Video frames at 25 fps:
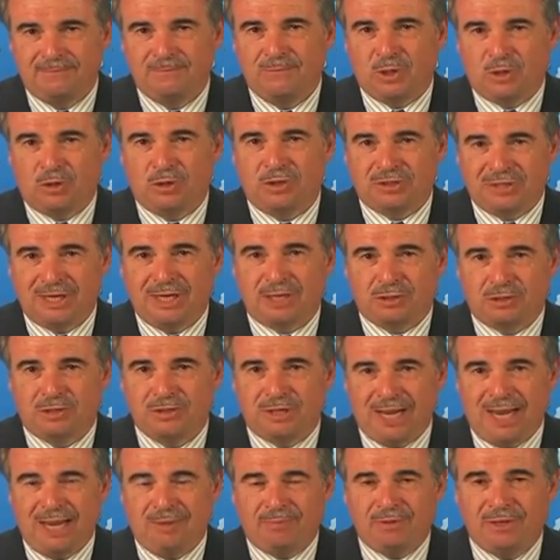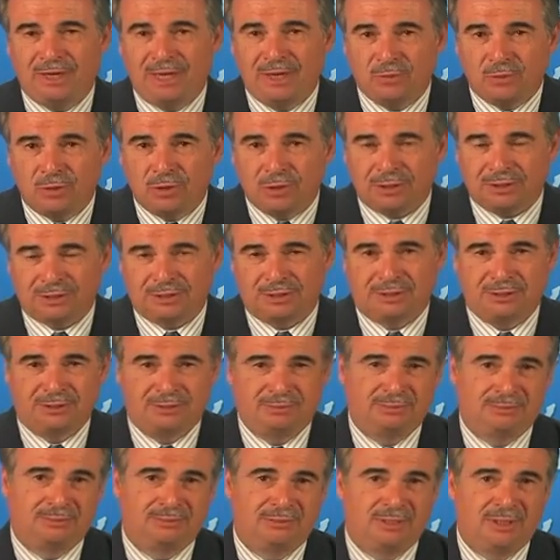Because that could happen, and worse.
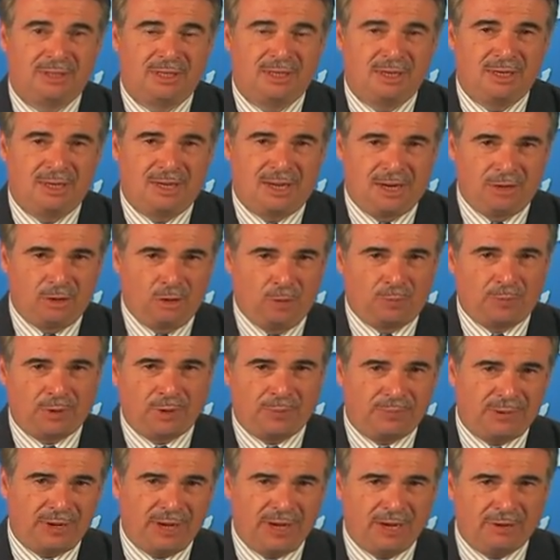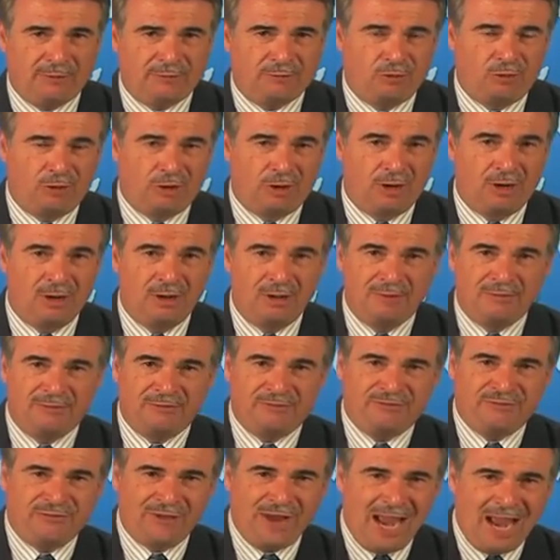Are you prepared for
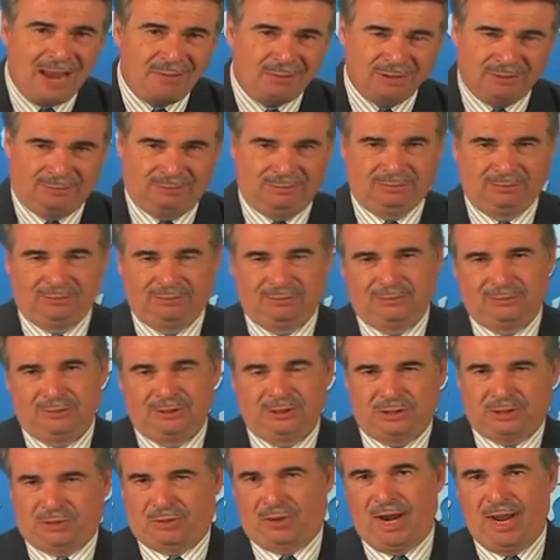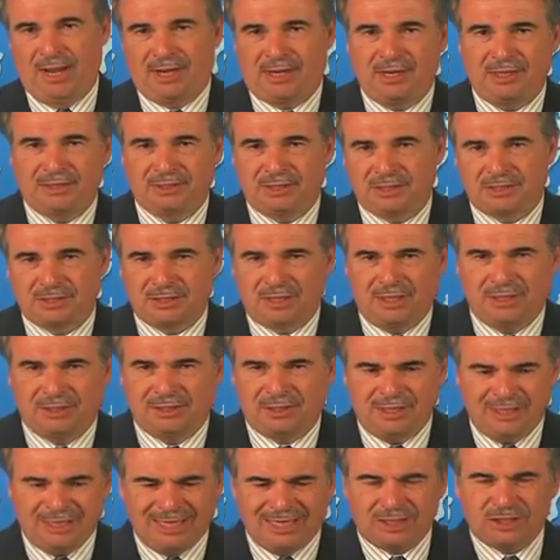famine striking this
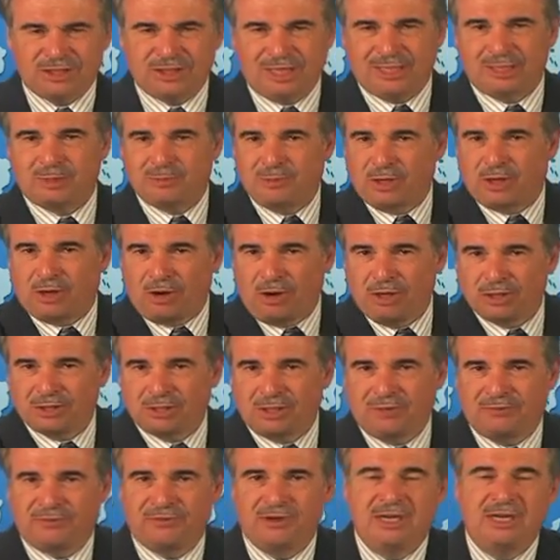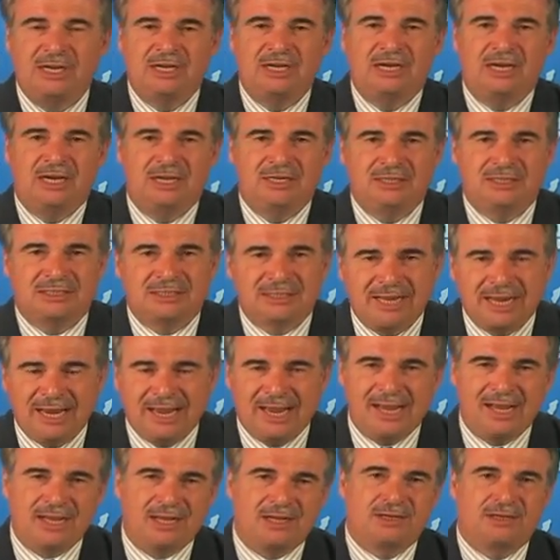country, not just because of an
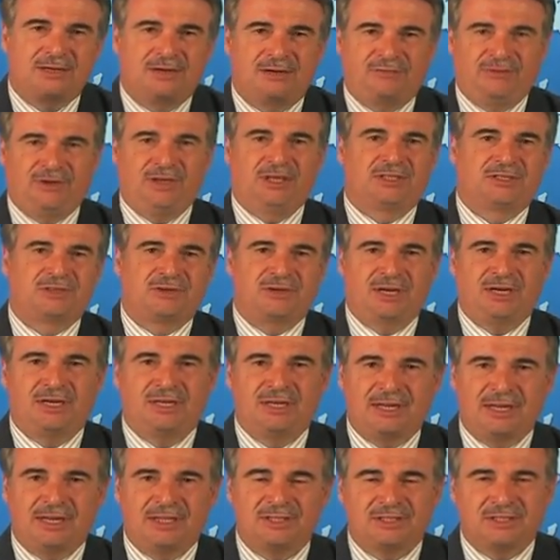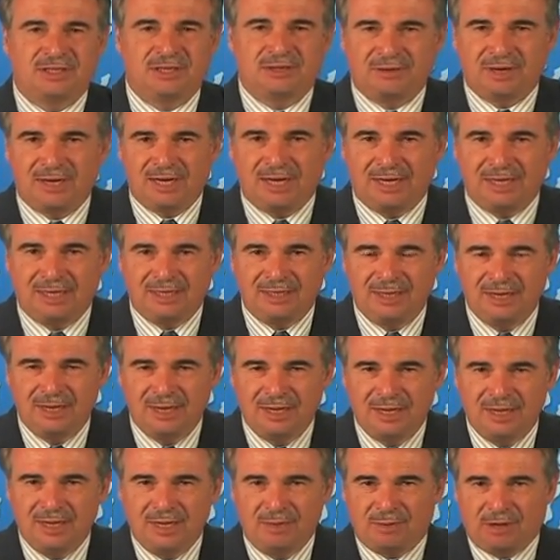attack of Israel against Iran,
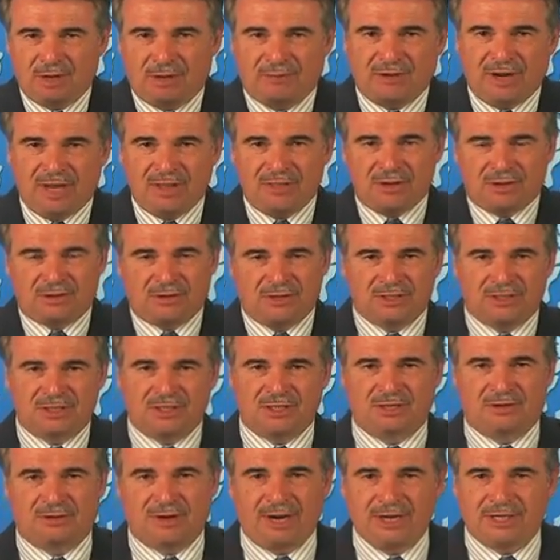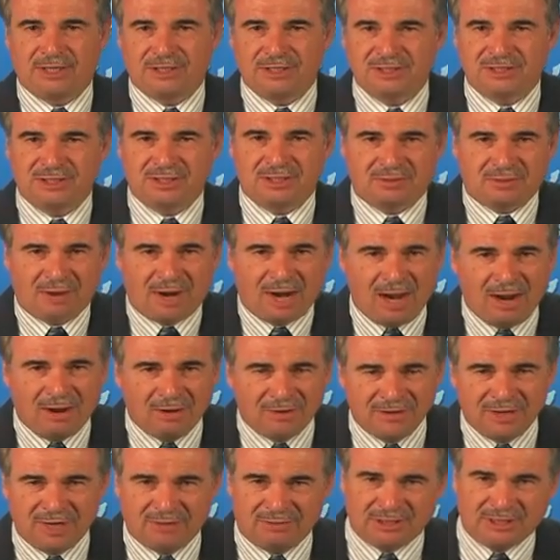but of other considerations, the
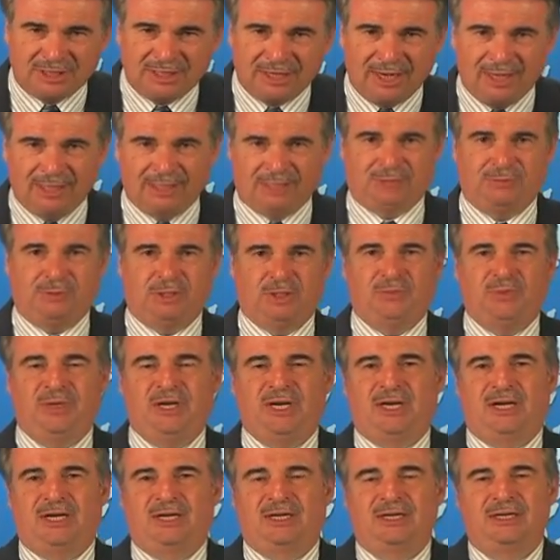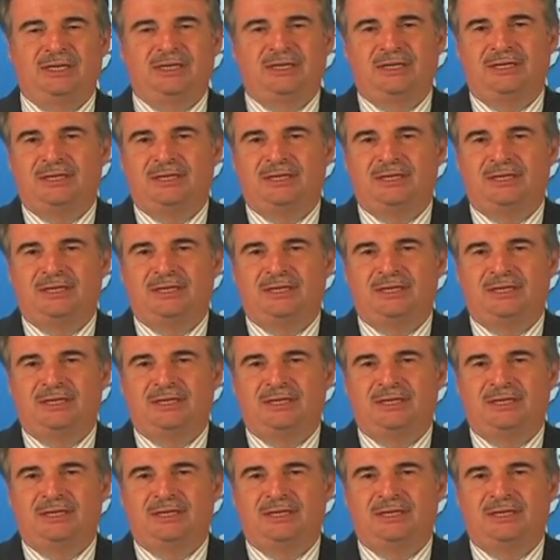drought and everything else which we are